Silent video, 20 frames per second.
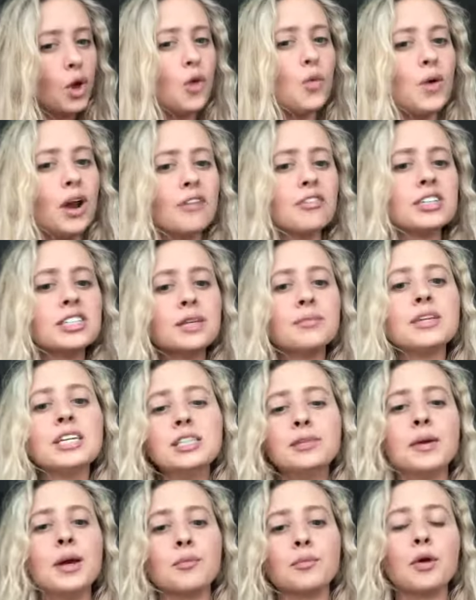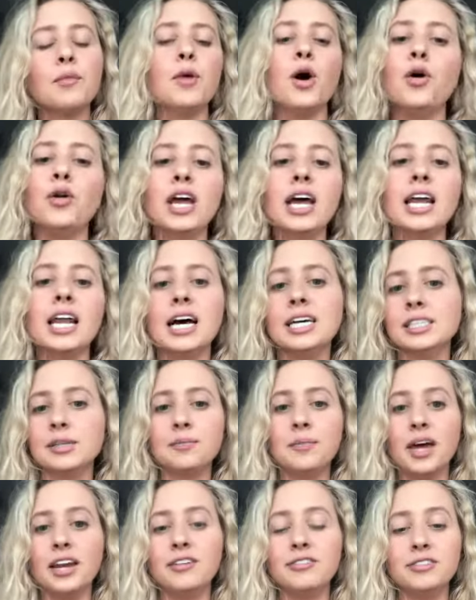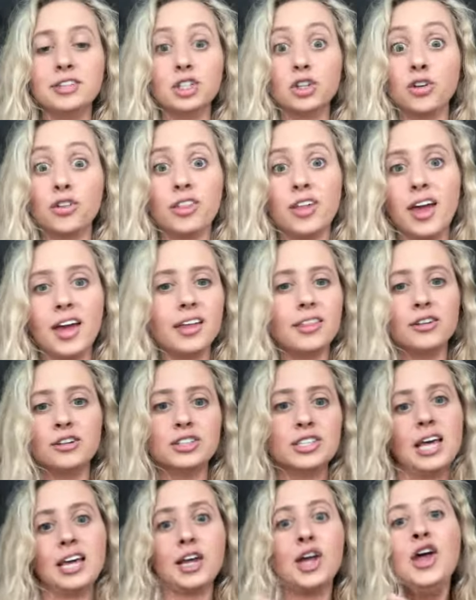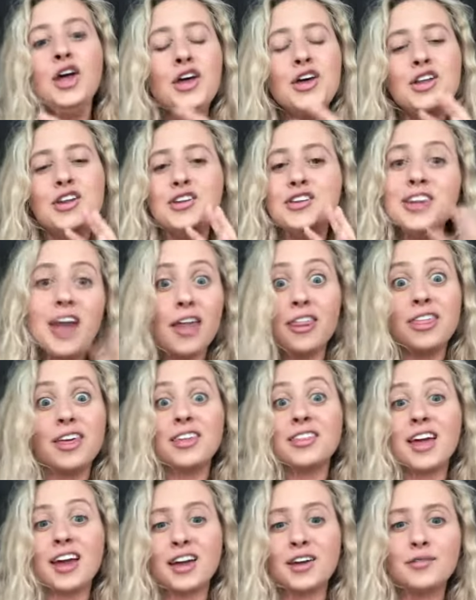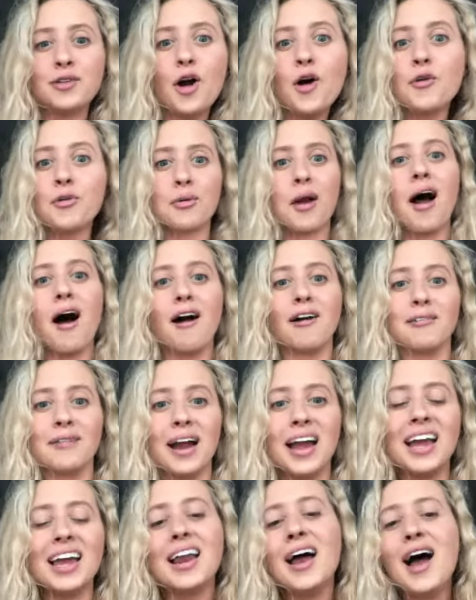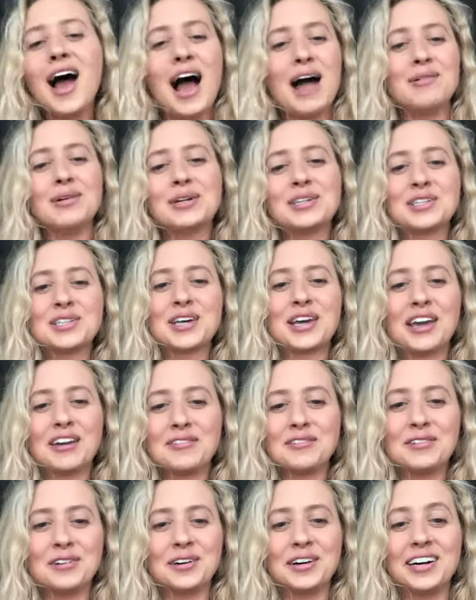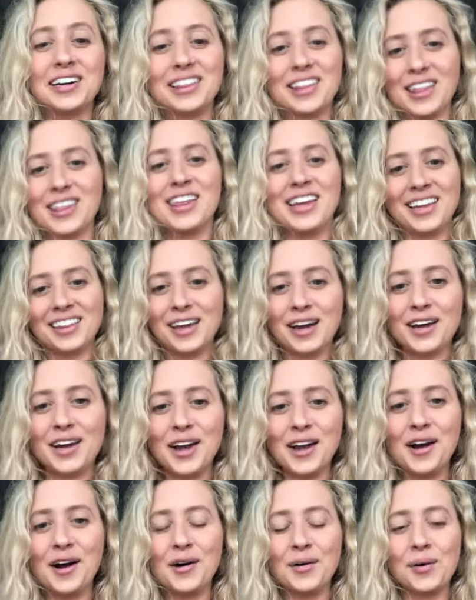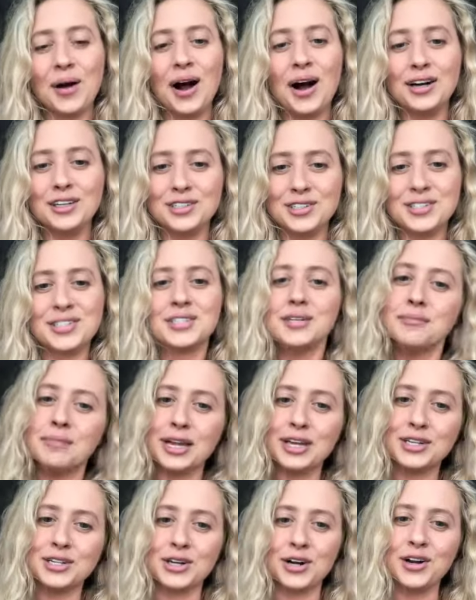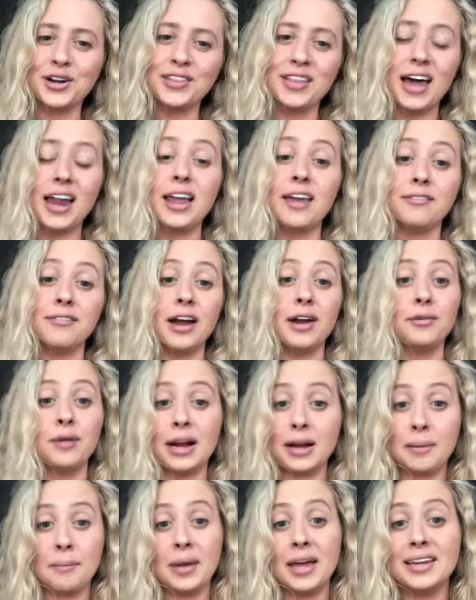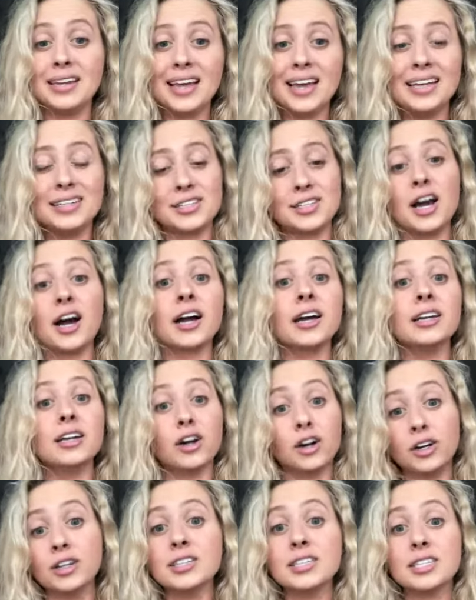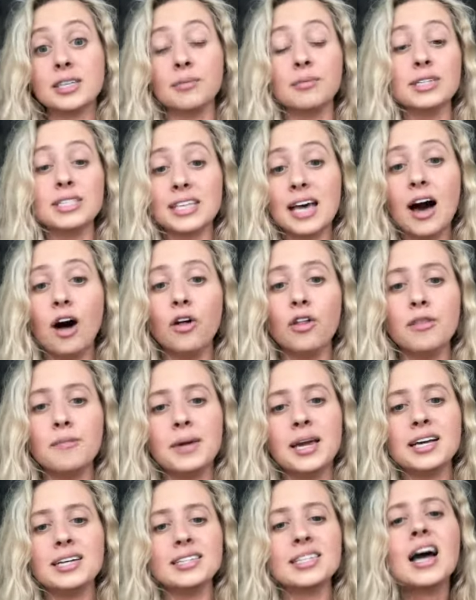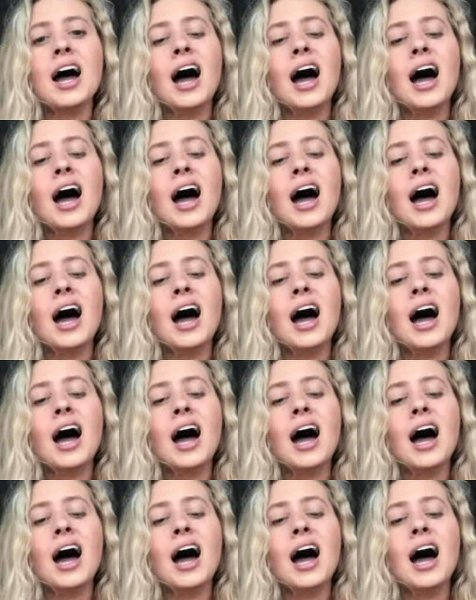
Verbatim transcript: whenever something's being promoted as a beneficial thing and there's like nothing that could go wrong, right? I'm always looking for the thing that could go wrong just to make sure that if I recommend it, it's not going to hurt someone's health because